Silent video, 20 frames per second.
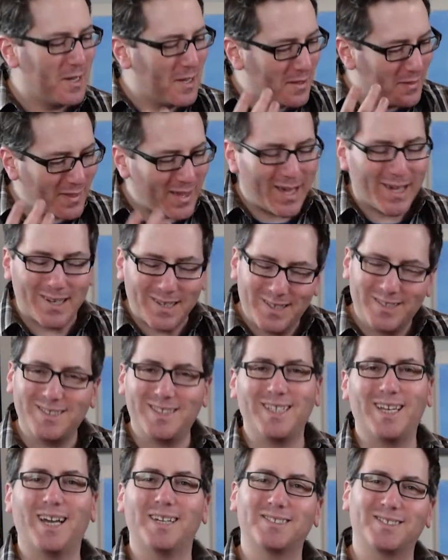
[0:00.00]
That is
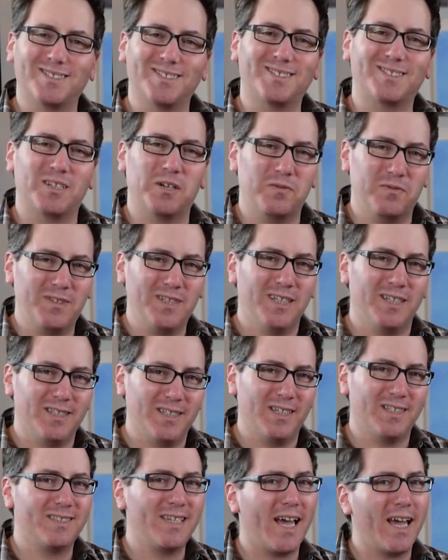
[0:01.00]
the essence of D&D
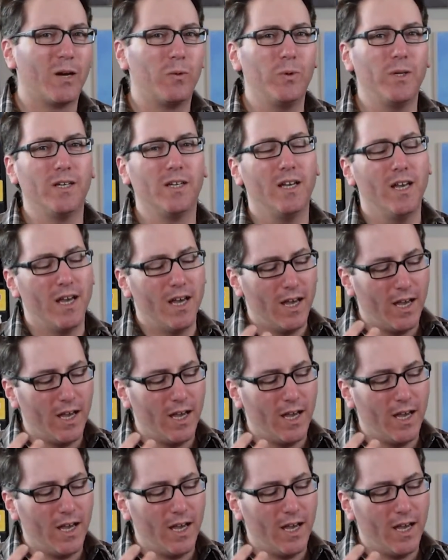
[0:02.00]
Attack Wing,